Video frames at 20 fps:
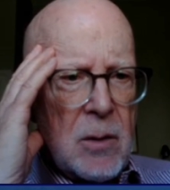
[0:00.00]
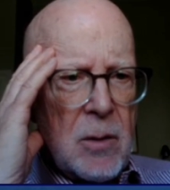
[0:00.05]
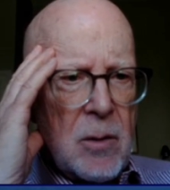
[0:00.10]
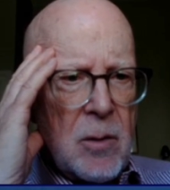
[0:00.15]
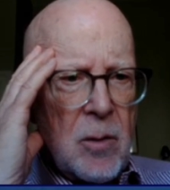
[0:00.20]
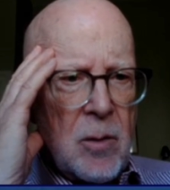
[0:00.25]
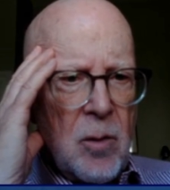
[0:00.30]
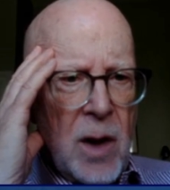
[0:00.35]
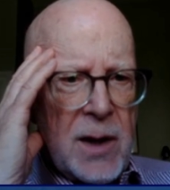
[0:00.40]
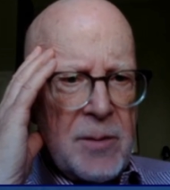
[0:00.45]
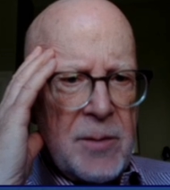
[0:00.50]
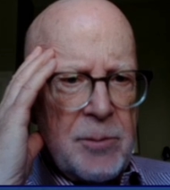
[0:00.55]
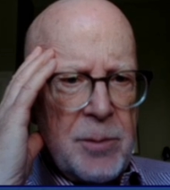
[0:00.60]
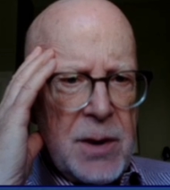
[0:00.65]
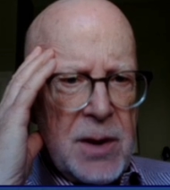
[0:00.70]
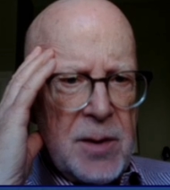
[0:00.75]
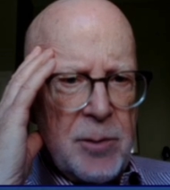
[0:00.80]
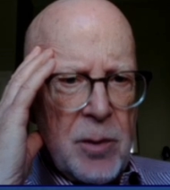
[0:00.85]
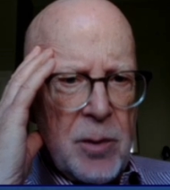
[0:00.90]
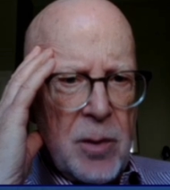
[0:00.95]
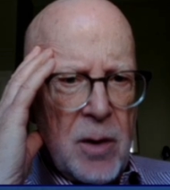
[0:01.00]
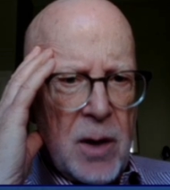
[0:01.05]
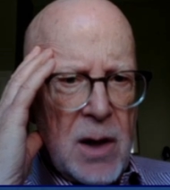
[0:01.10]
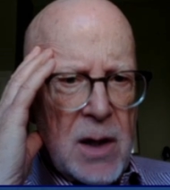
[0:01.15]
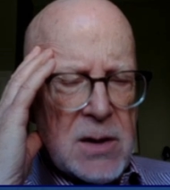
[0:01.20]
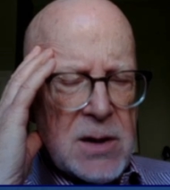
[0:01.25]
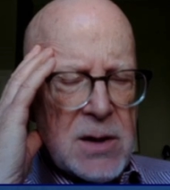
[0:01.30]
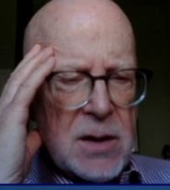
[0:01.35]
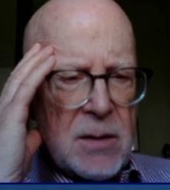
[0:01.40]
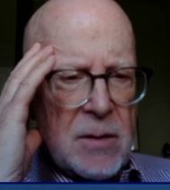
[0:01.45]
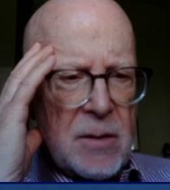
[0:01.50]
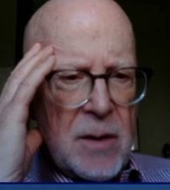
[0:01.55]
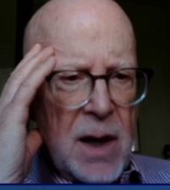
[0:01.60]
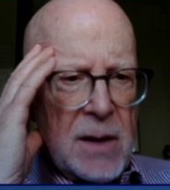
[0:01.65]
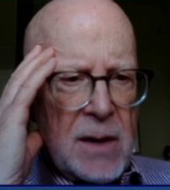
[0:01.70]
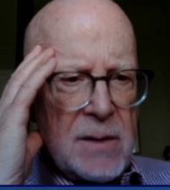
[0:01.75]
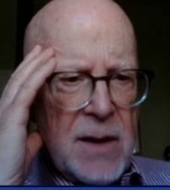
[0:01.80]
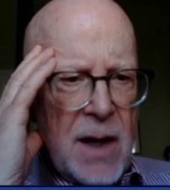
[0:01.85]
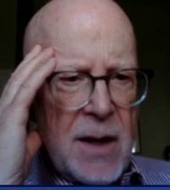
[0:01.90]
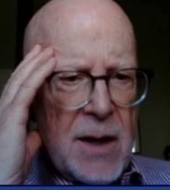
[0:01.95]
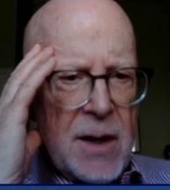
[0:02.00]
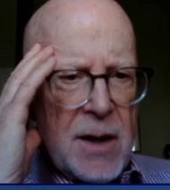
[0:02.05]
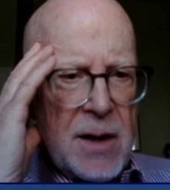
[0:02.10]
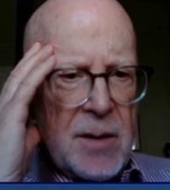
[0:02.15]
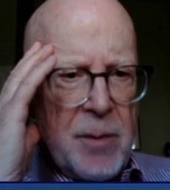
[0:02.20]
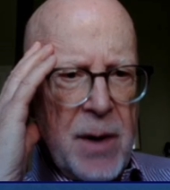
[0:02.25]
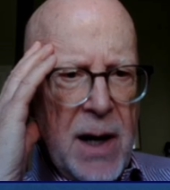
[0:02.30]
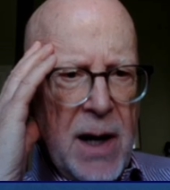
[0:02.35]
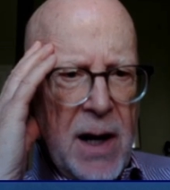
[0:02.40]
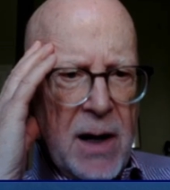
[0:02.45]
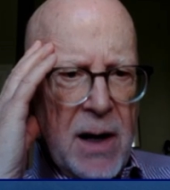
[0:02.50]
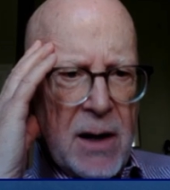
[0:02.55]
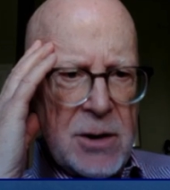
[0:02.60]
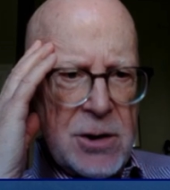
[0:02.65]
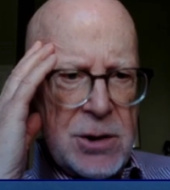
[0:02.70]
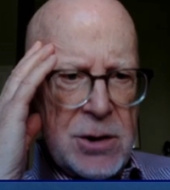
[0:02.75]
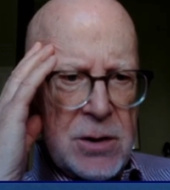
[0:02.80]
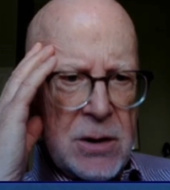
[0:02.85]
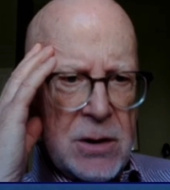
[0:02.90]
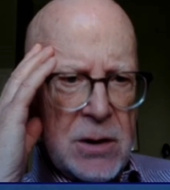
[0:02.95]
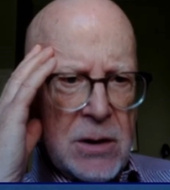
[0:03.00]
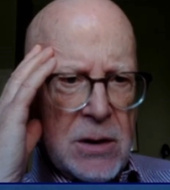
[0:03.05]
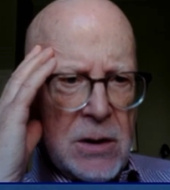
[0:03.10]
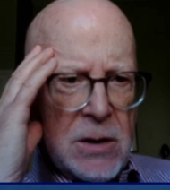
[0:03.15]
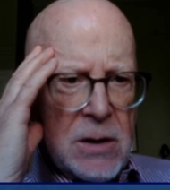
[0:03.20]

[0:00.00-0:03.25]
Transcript: white people as an identity badge,